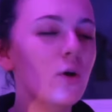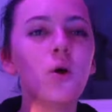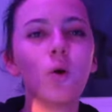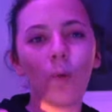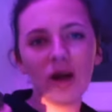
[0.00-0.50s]
though,
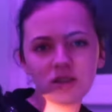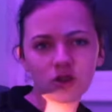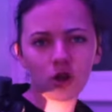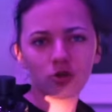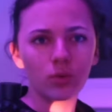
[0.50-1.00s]
why is
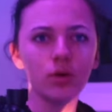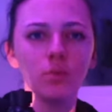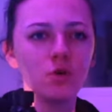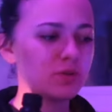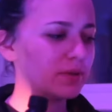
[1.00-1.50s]
the girl's
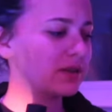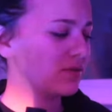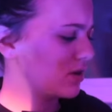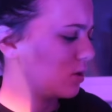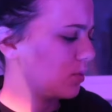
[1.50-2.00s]
one more
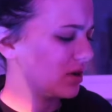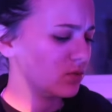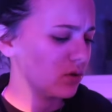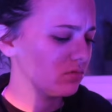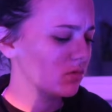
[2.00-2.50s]
expensive than the
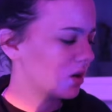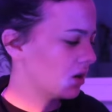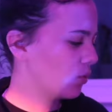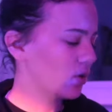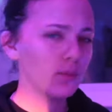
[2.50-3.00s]
boy's one,
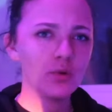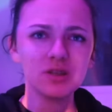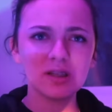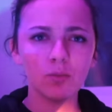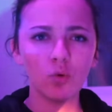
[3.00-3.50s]
when the
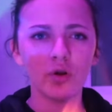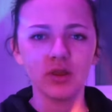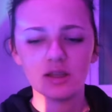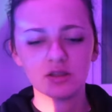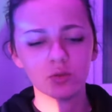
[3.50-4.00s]
boys get more
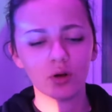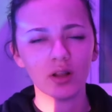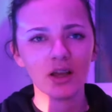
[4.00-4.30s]
in theirs as well?